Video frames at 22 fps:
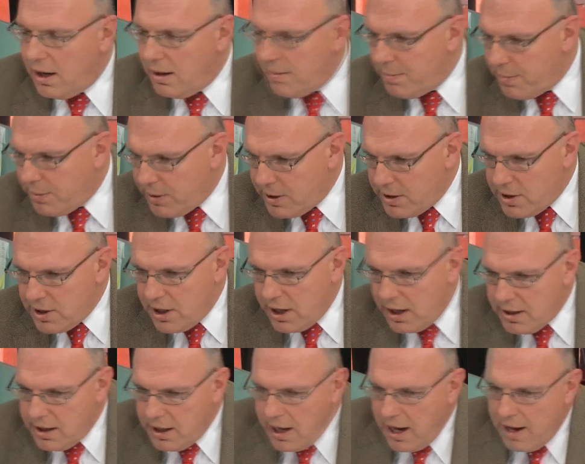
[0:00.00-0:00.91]

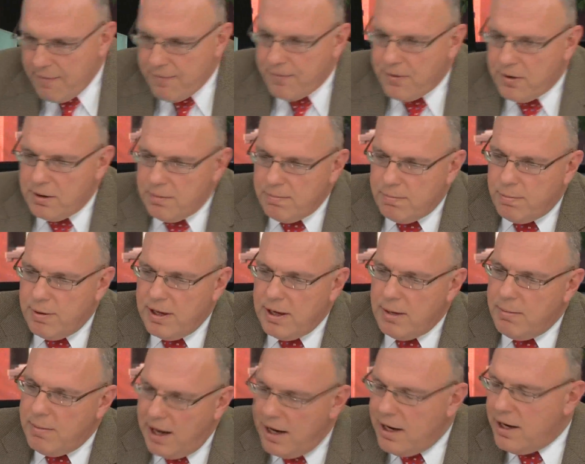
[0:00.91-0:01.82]
appreciate the effort
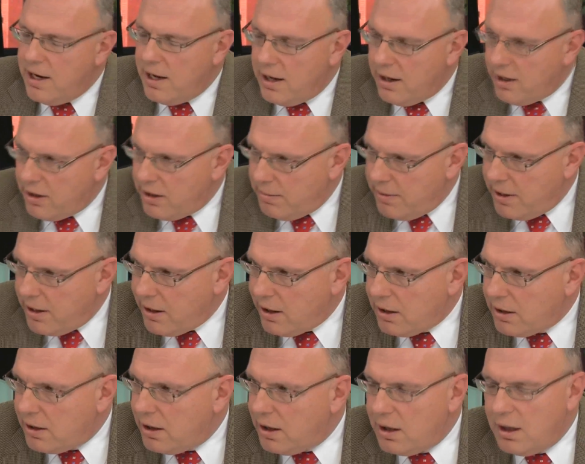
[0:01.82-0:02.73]
being made here in
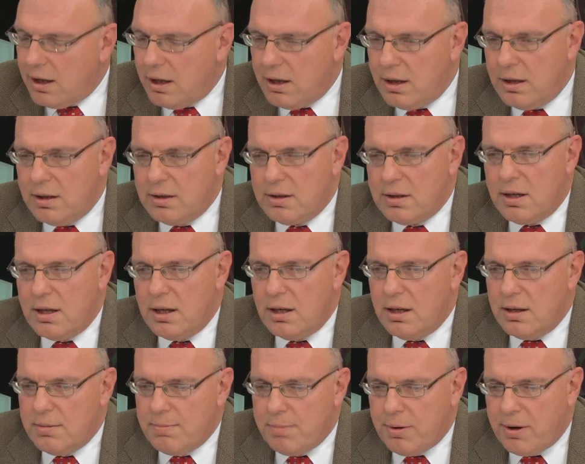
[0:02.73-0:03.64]
America, and
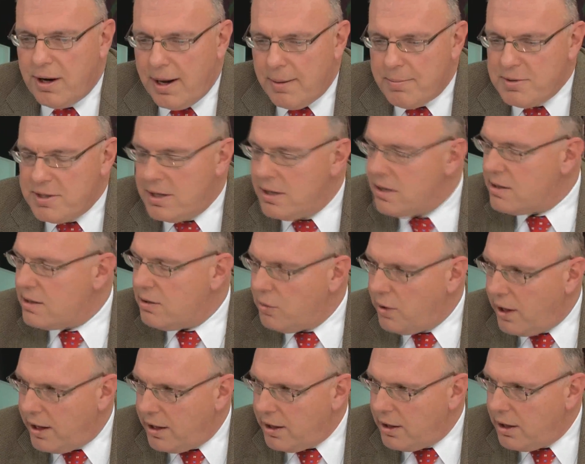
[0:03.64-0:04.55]
it perhaps is the
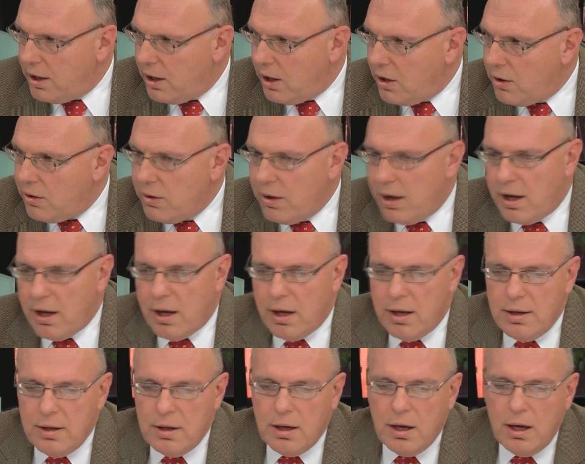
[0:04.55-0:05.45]
way to go.
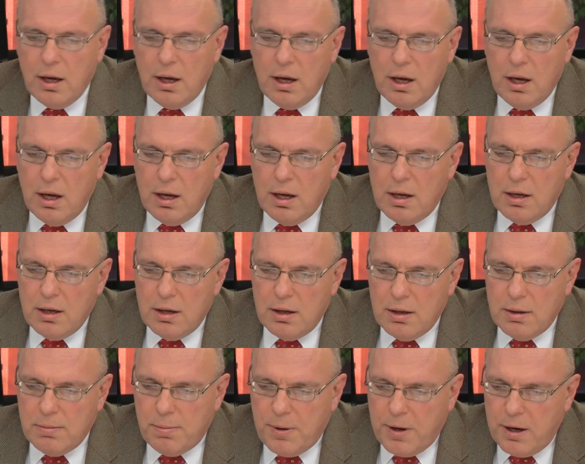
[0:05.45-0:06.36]
And
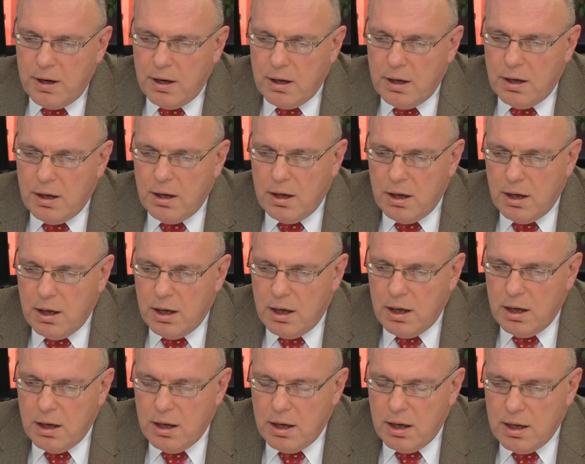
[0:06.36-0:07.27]
But
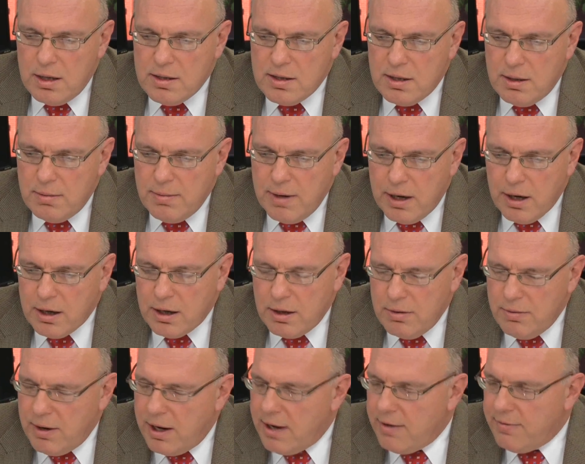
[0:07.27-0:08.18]
as an
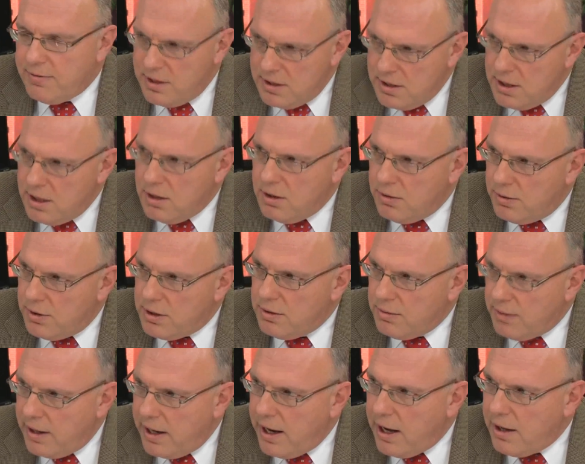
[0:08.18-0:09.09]
American, we have to deal with
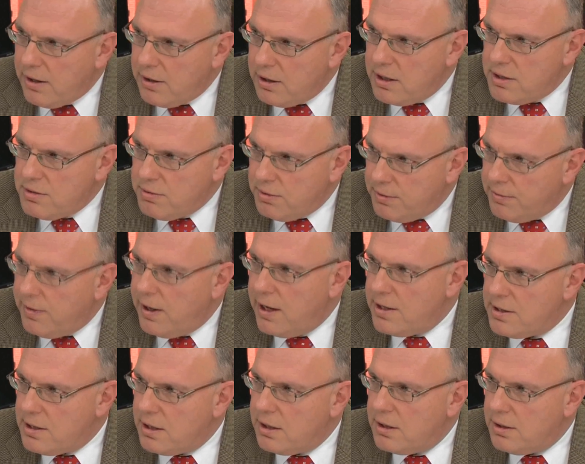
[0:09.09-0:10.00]
the realities we're
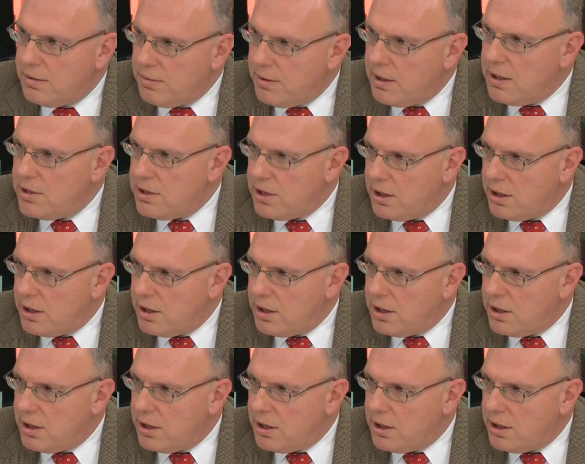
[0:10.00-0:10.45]
facing in the region.